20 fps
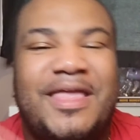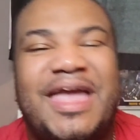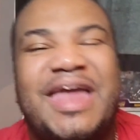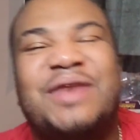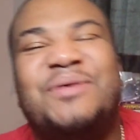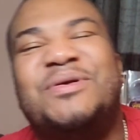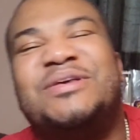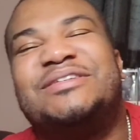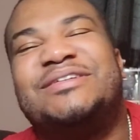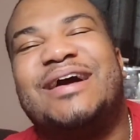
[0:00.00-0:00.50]

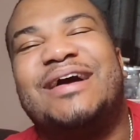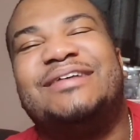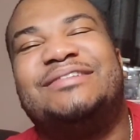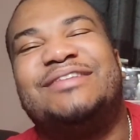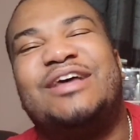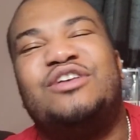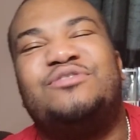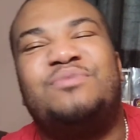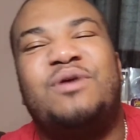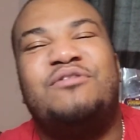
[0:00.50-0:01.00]
Anyways, guys,
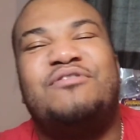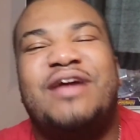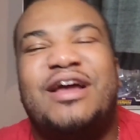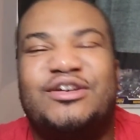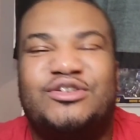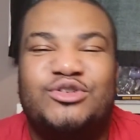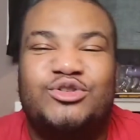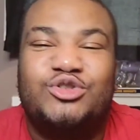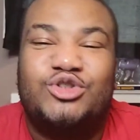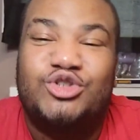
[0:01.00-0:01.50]
that was my
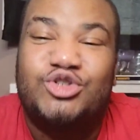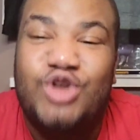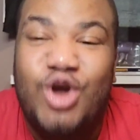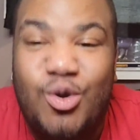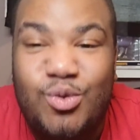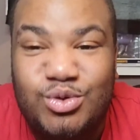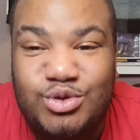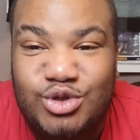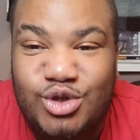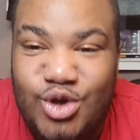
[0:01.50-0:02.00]
reaction to
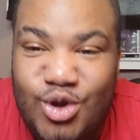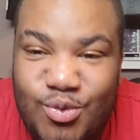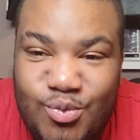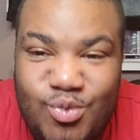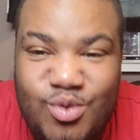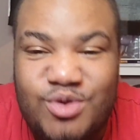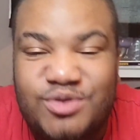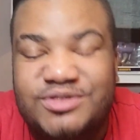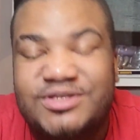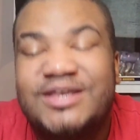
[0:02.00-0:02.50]
Star Wars The Clone
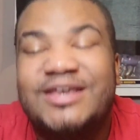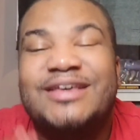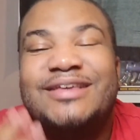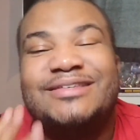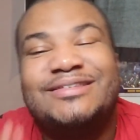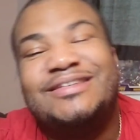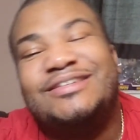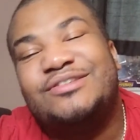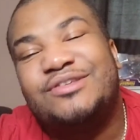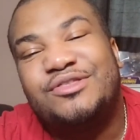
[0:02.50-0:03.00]
Wars
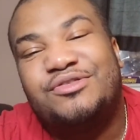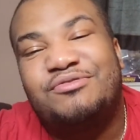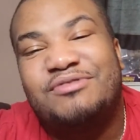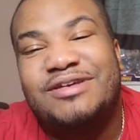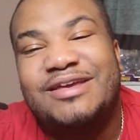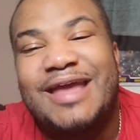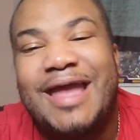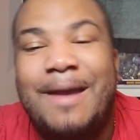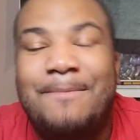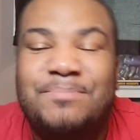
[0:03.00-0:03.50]
Season
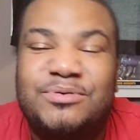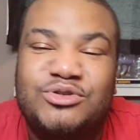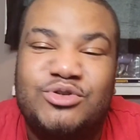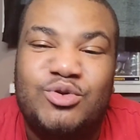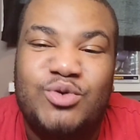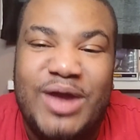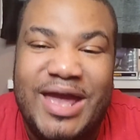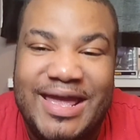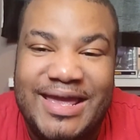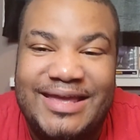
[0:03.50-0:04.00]
three,
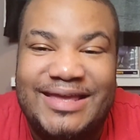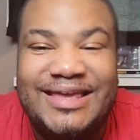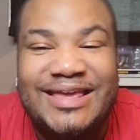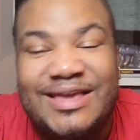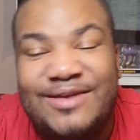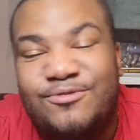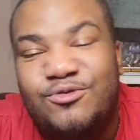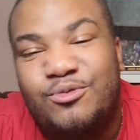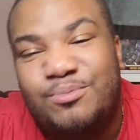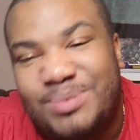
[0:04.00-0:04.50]
Episode eight,
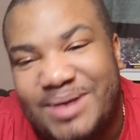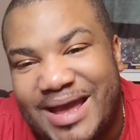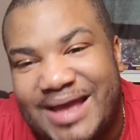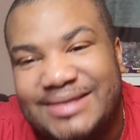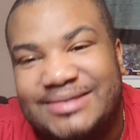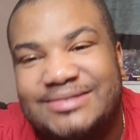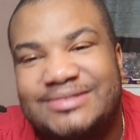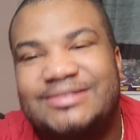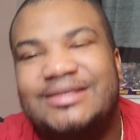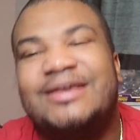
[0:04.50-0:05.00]
Evil
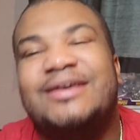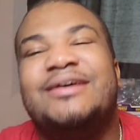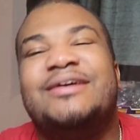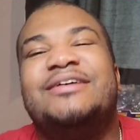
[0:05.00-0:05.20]
Plans.